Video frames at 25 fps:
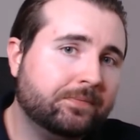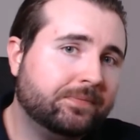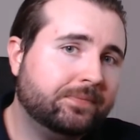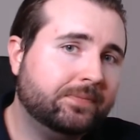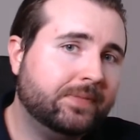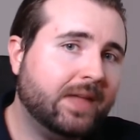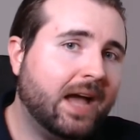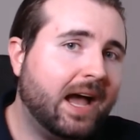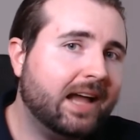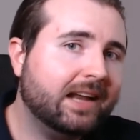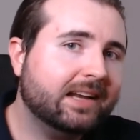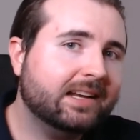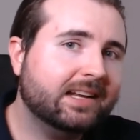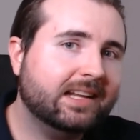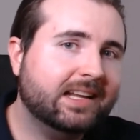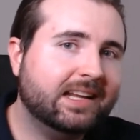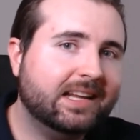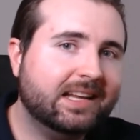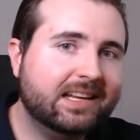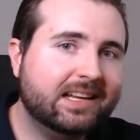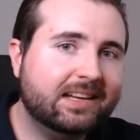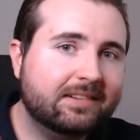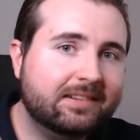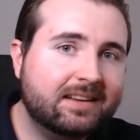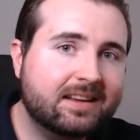That
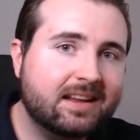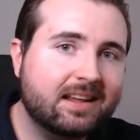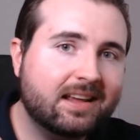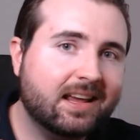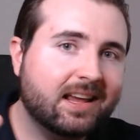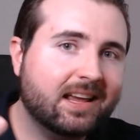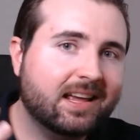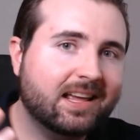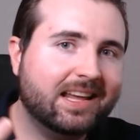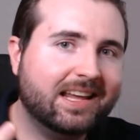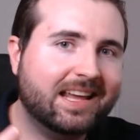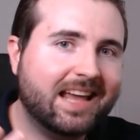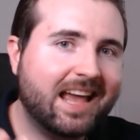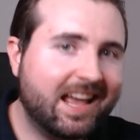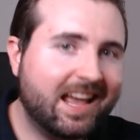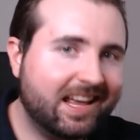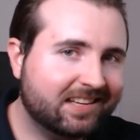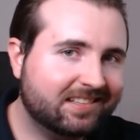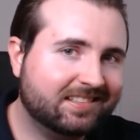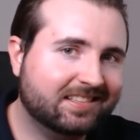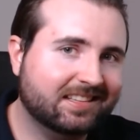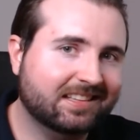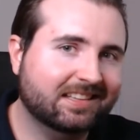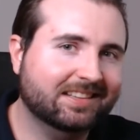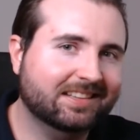in
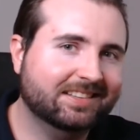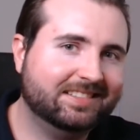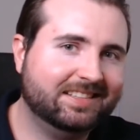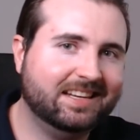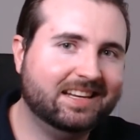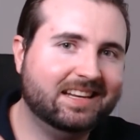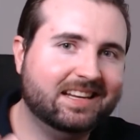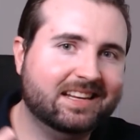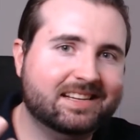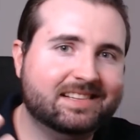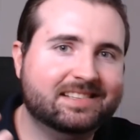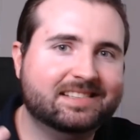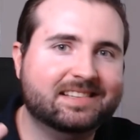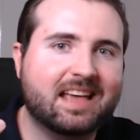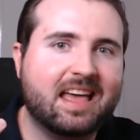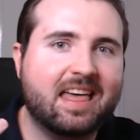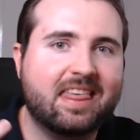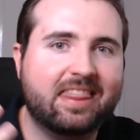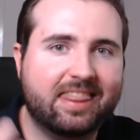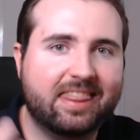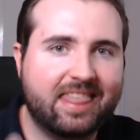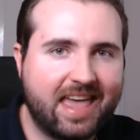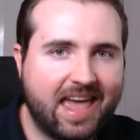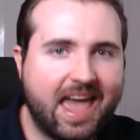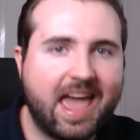essence is
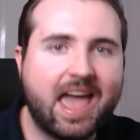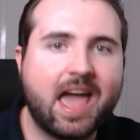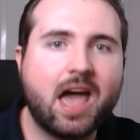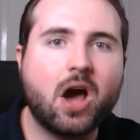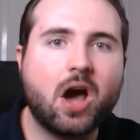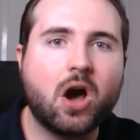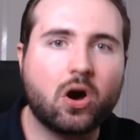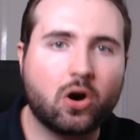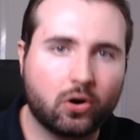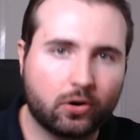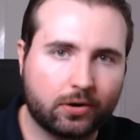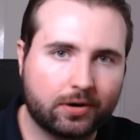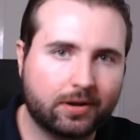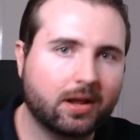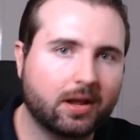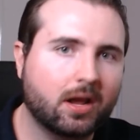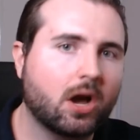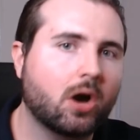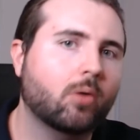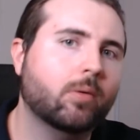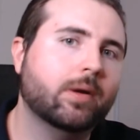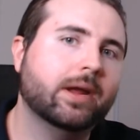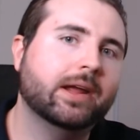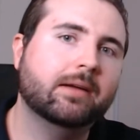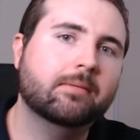their
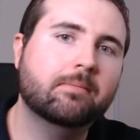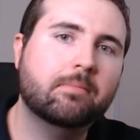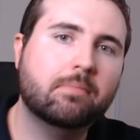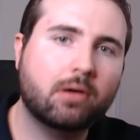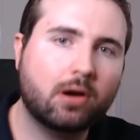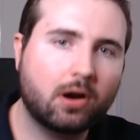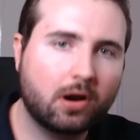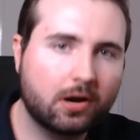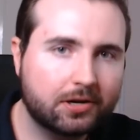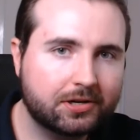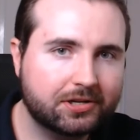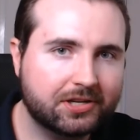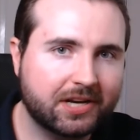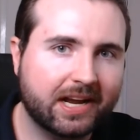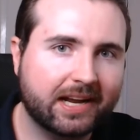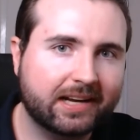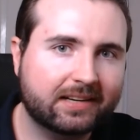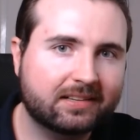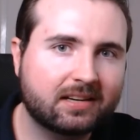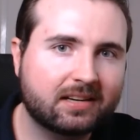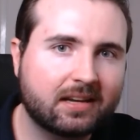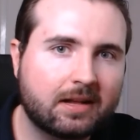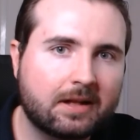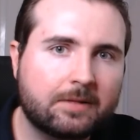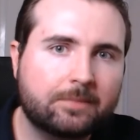ongoing
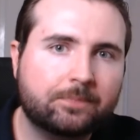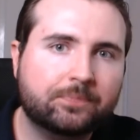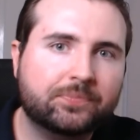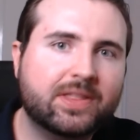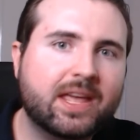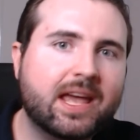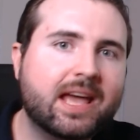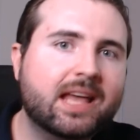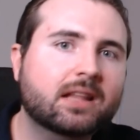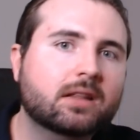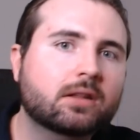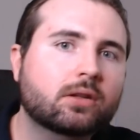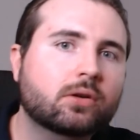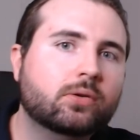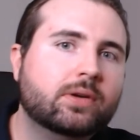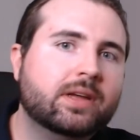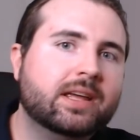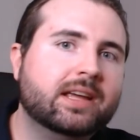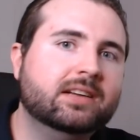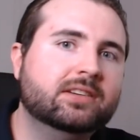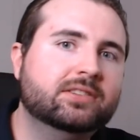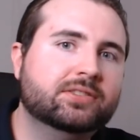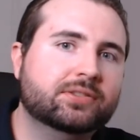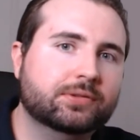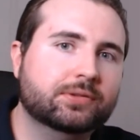project. They're
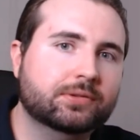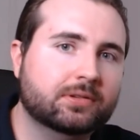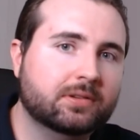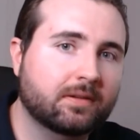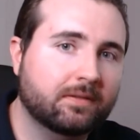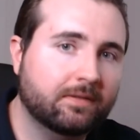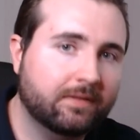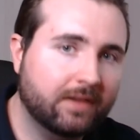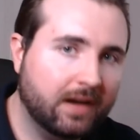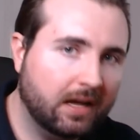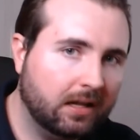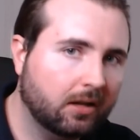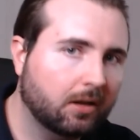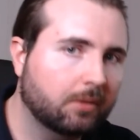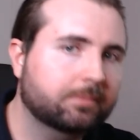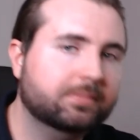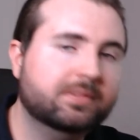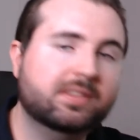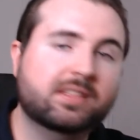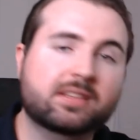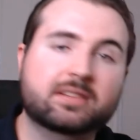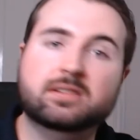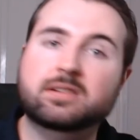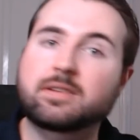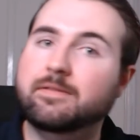looking to develop.
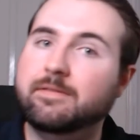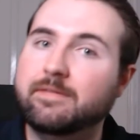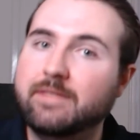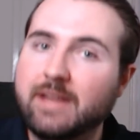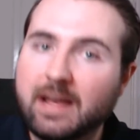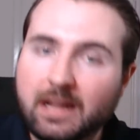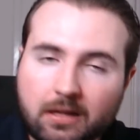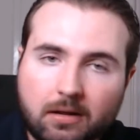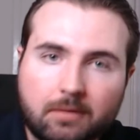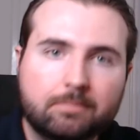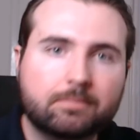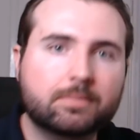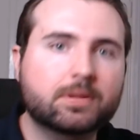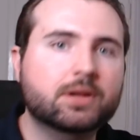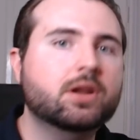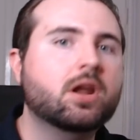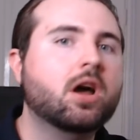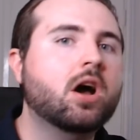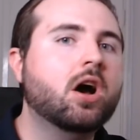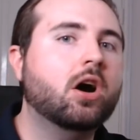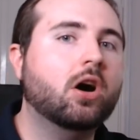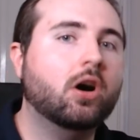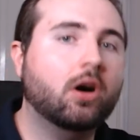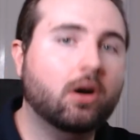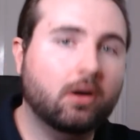The development
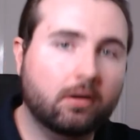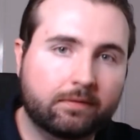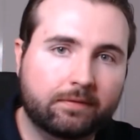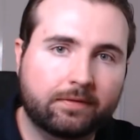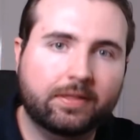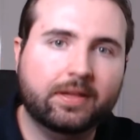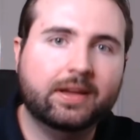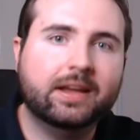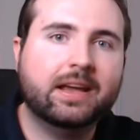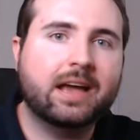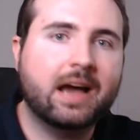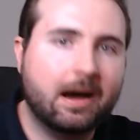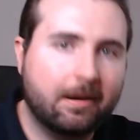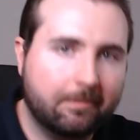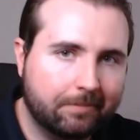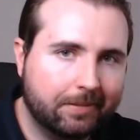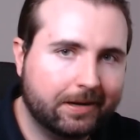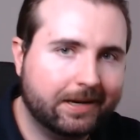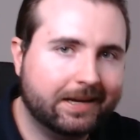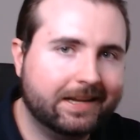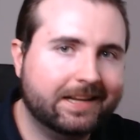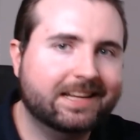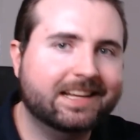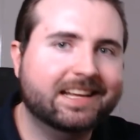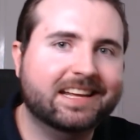of the
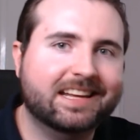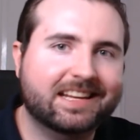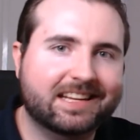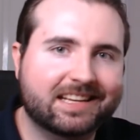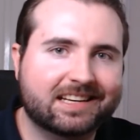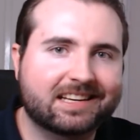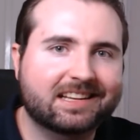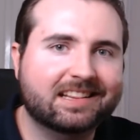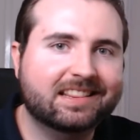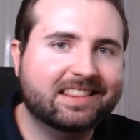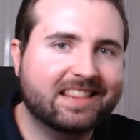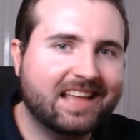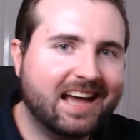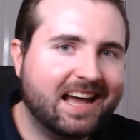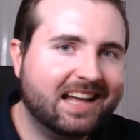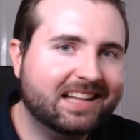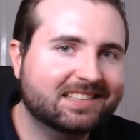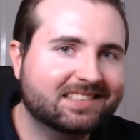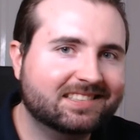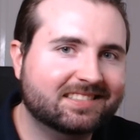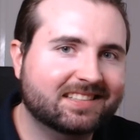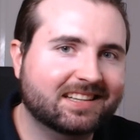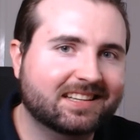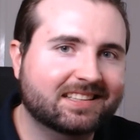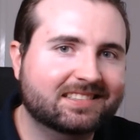company in that
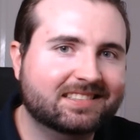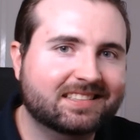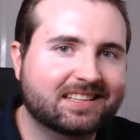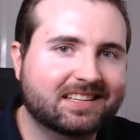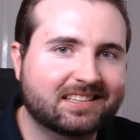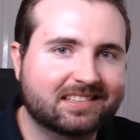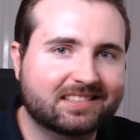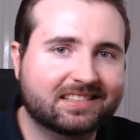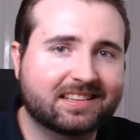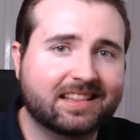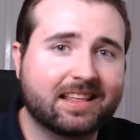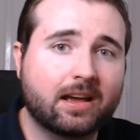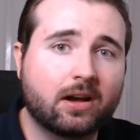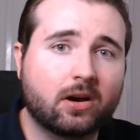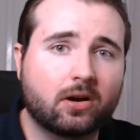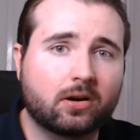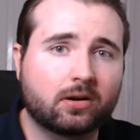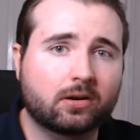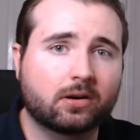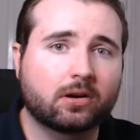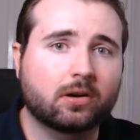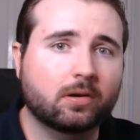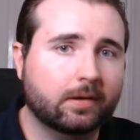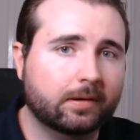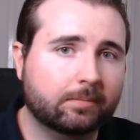sense is their
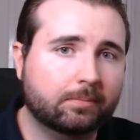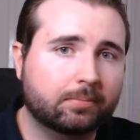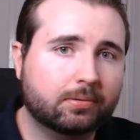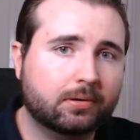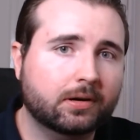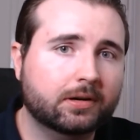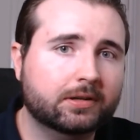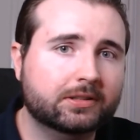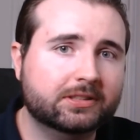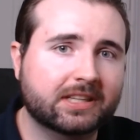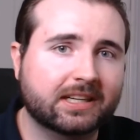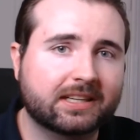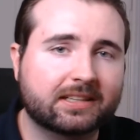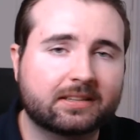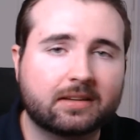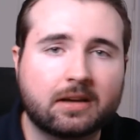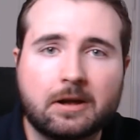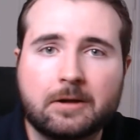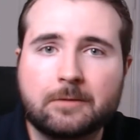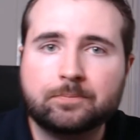ongoing project.